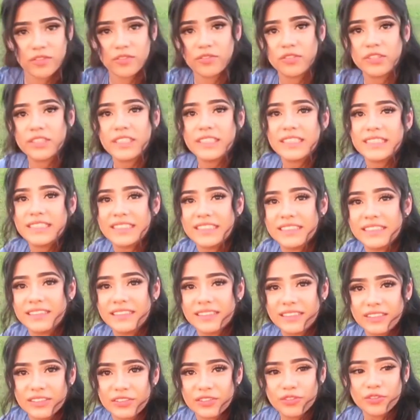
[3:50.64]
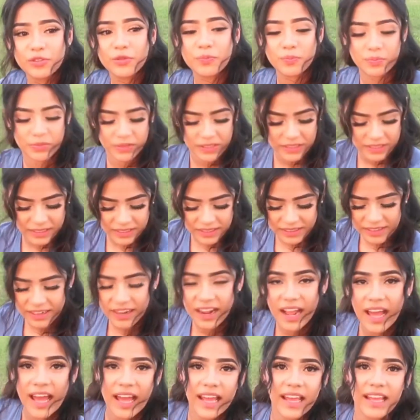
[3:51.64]
do this stupid
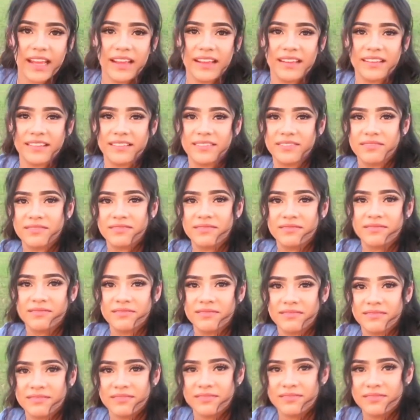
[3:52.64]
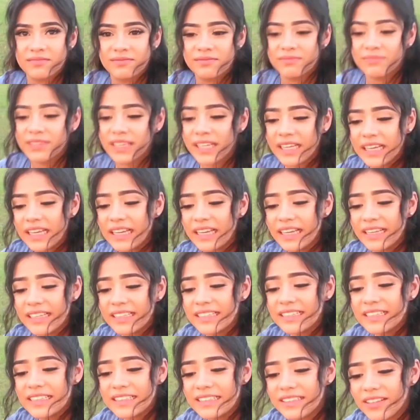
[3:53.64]
kite. Why? Because
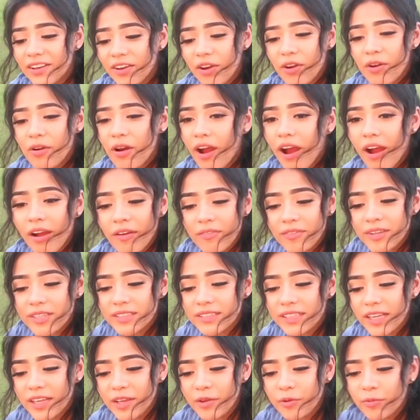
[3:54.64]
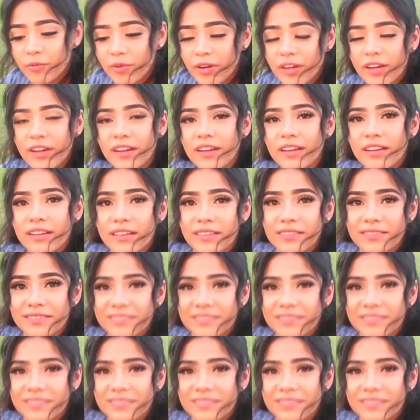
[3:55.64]
it's so obvious that you won.